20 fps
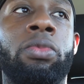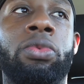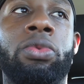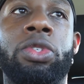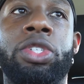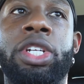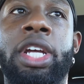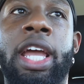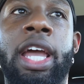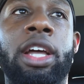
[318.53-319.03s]

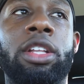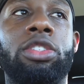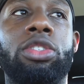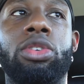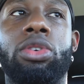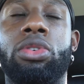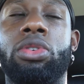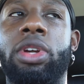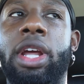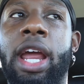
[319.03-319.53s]
She
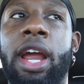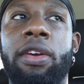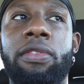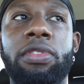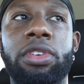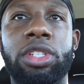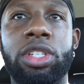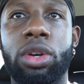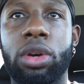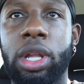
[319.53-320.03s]
answered
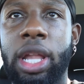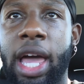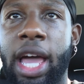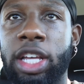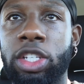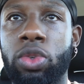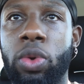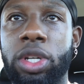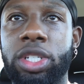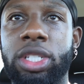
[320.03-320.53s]
every single
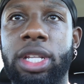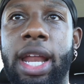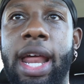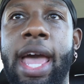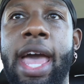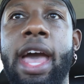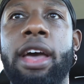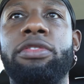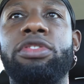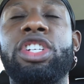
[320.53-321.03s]
last question I
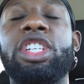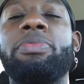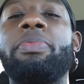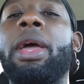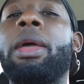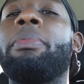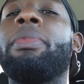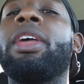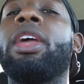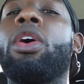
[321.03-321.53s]
have. Just
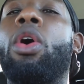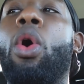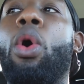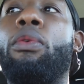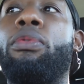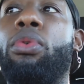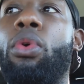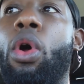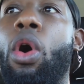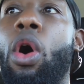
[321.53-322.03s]
made me
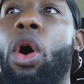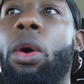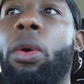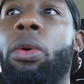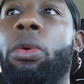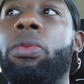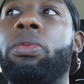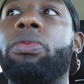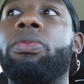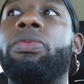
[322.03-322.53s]

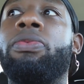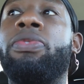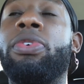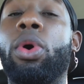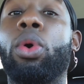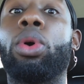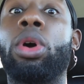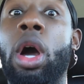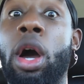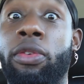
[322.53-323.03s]
overall
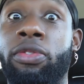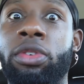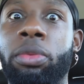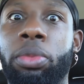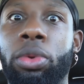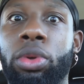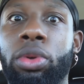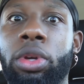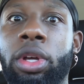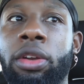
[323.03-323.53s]
feel
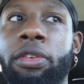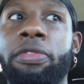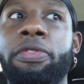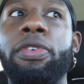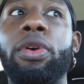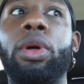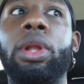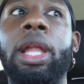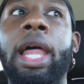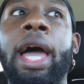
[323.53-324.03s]
comfortable and
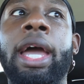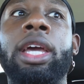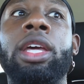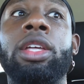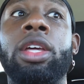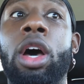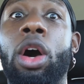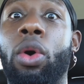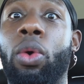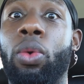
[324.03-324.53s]
feel like,
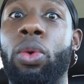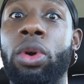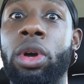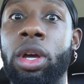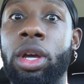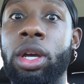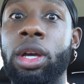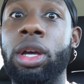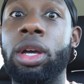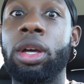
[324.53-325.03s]
yo,
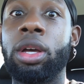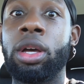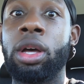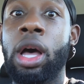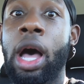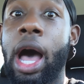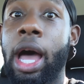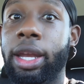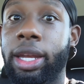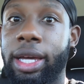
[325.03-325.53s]

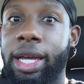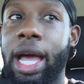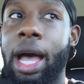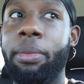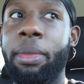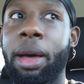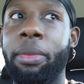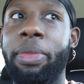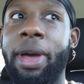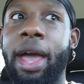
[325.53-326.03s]
Honda
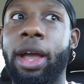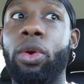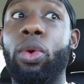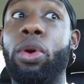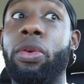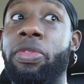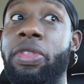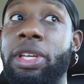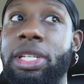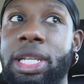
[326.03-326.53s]
got my back,
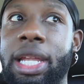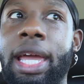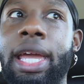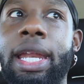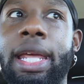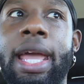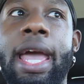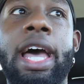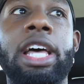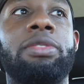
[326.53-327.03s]
or this
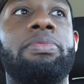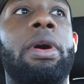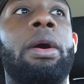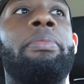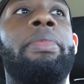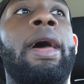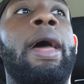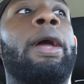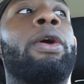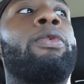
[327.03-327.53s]
lady has my
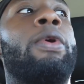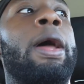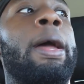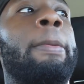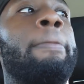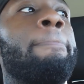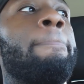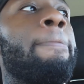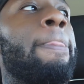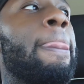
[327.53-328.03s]
back,
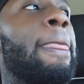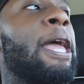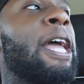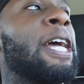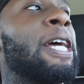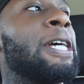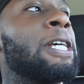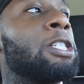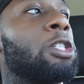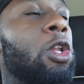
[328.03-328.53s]
right?
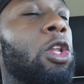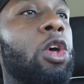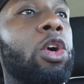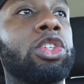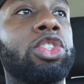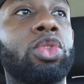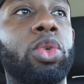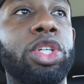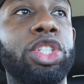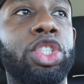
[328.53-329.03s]
So
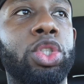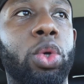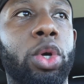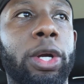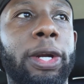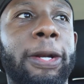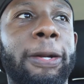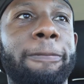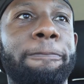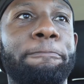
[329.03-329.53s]
long story short,